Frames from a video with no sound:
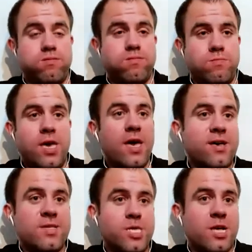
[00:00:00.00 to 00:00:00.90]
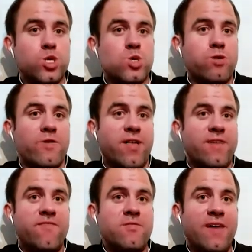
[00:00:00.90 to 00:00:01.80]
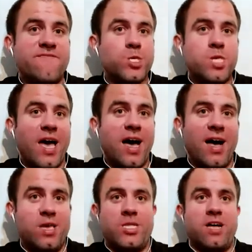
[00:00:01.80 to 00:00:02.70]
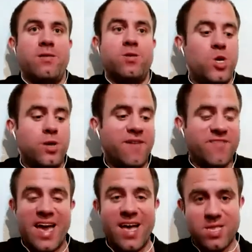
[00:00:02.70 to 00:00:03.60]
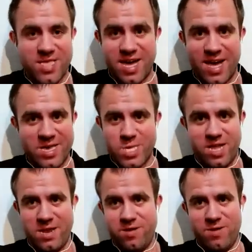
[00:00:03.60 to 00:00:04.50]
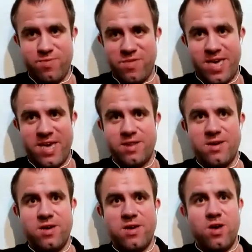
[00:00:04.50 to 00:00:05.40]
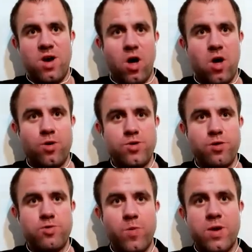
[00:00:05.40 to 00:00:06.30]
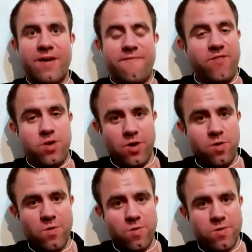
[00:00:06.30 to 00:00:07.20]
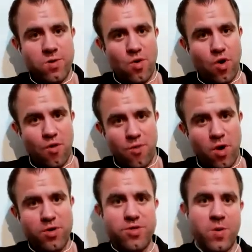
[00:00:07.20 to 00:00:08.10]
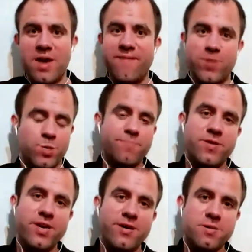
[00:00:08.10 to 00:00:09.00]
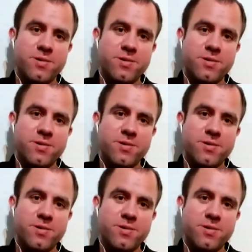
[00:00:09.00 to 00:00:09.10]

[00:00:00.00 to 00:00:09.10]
yeah, it's that sort of like if you never set a high standard, you never get to the high standard. But then are you doing it for you or are you doing it for somebody else?